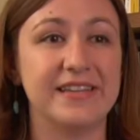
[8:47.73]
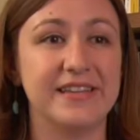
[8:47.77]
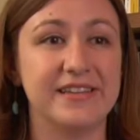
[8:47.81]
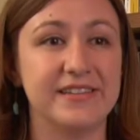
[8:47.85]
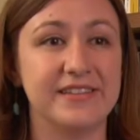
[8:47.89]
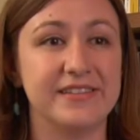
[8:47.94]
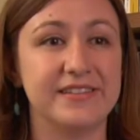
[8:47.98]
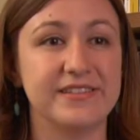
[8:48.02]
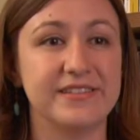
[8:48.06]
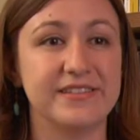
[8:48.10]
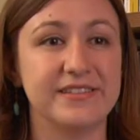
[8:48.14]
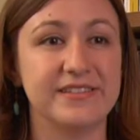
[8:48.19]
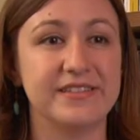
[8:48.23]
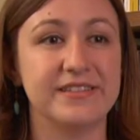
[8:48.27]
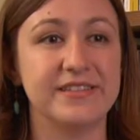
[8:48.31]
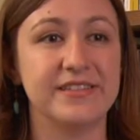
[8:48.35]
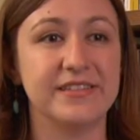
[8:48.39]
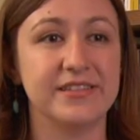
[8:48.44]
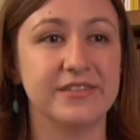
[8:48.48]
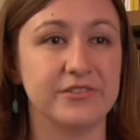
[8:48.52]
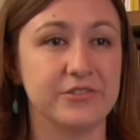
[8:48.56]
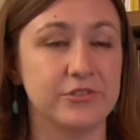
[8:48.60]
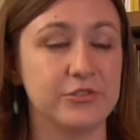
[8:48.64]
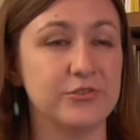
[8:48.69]
is
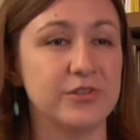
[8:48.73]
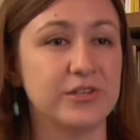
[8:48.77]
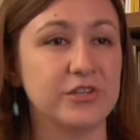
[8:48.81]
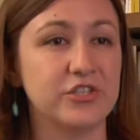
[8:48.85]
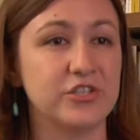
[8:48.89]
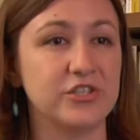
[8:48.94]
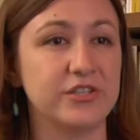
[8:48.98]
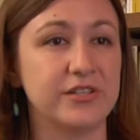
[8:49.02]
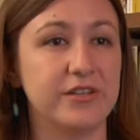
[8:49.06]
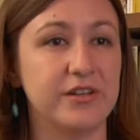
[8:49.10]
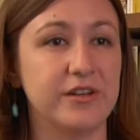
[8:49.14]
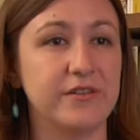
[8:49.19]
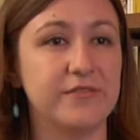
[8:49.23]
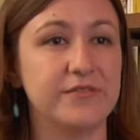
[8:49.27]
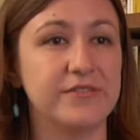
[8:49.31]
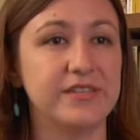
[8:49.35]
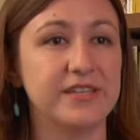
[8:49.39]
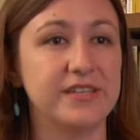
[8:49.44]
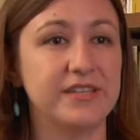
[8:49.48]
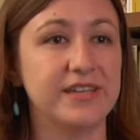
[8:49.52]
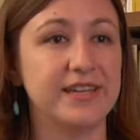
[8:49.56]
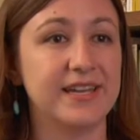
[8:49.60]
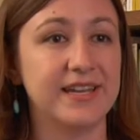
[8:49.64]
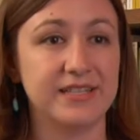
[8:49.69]
the construction of
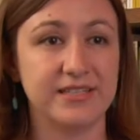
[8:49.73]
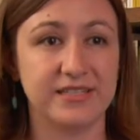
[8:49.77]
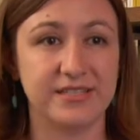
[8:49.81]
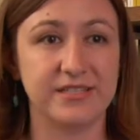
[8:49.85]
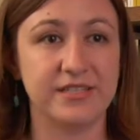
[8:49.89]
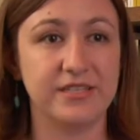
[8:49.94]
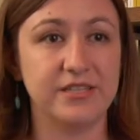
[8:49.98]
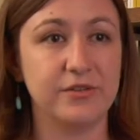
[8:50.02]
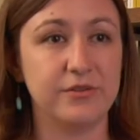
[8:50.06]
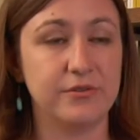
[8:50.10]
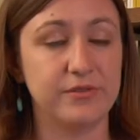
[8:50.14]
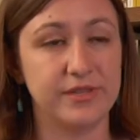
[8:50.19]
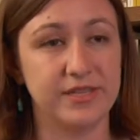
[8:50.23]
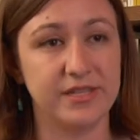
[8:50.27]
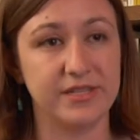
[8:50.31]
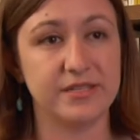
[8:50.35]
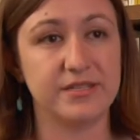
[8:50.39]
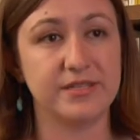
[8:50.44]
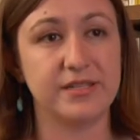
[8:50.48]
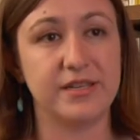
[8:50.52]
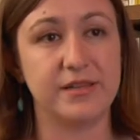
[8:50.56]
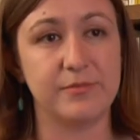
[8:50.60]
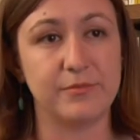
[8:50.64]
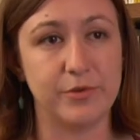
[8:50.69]
the Castillo de
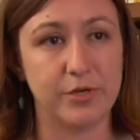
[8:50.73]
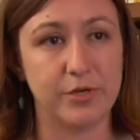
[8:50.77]
San